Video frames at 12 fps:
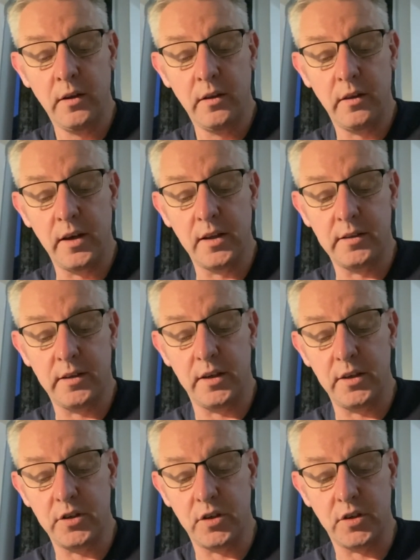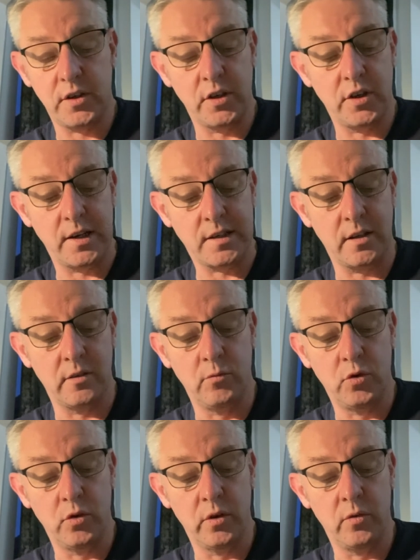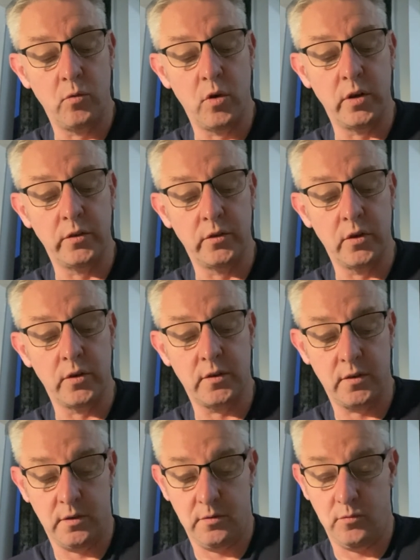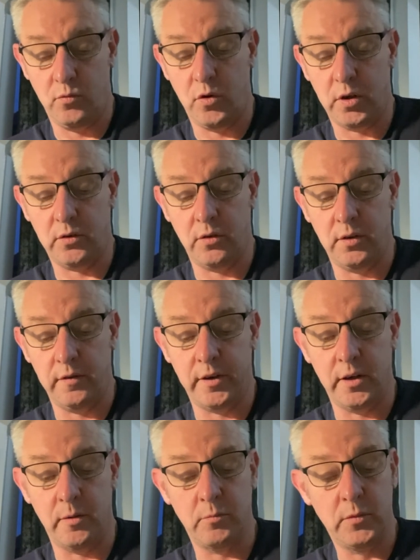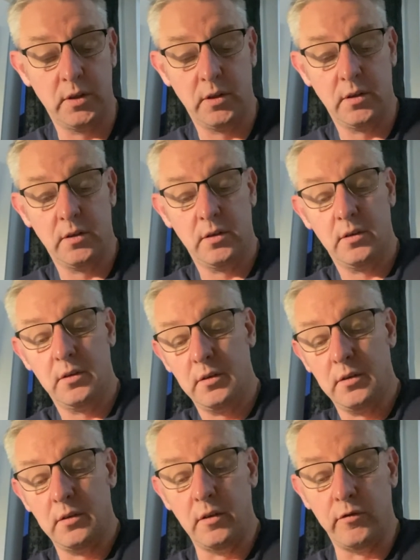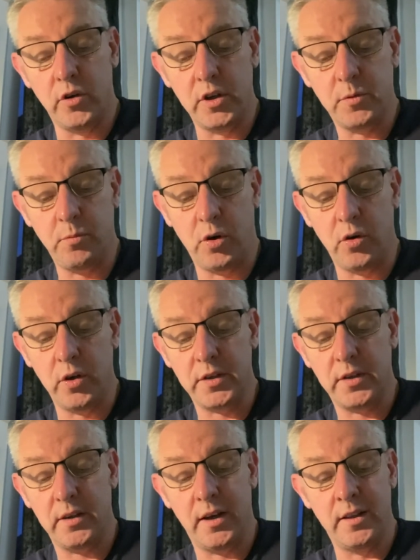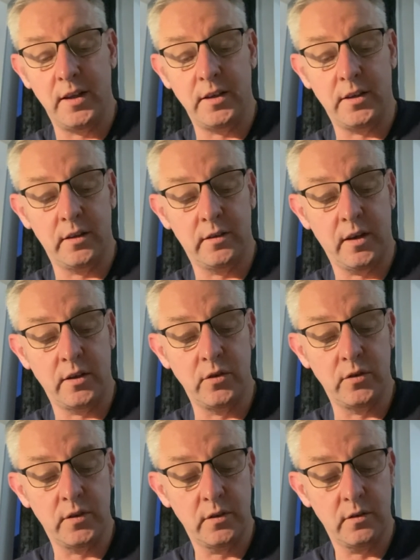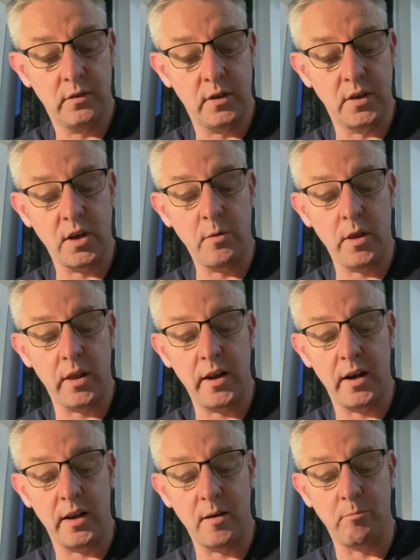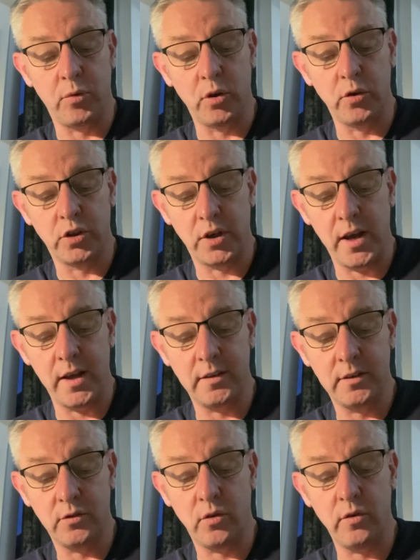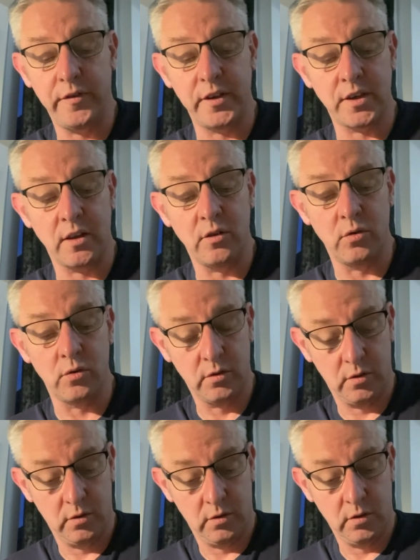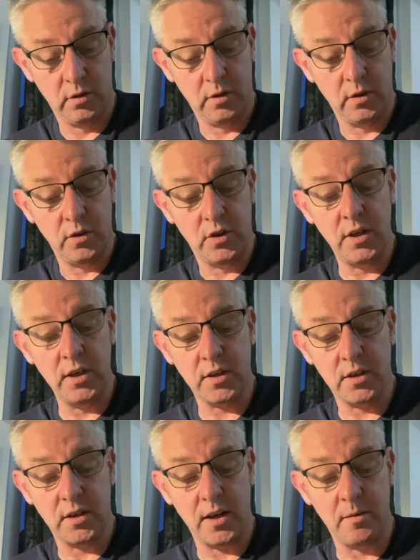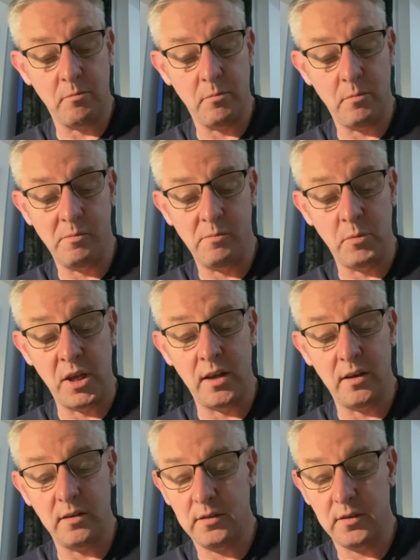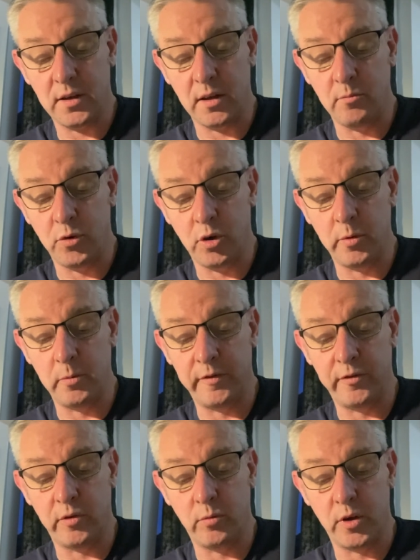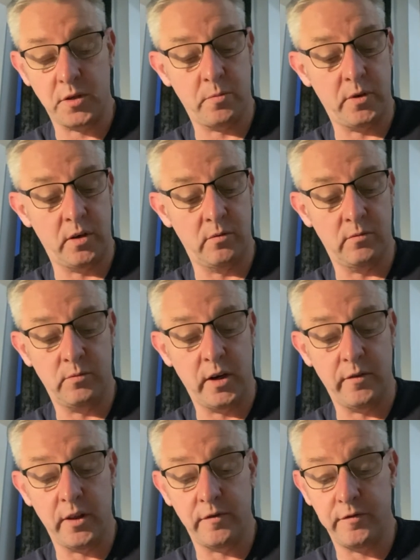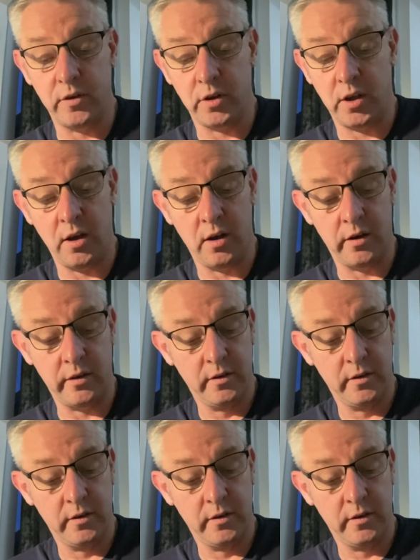The intonation suggested more than one Doug worked on the farm. The voice paused and then continued. He's over there in that blue shed. Don't know if he's in though. Cheers, mate, said Bobby before whispering, wherever the fuck you are.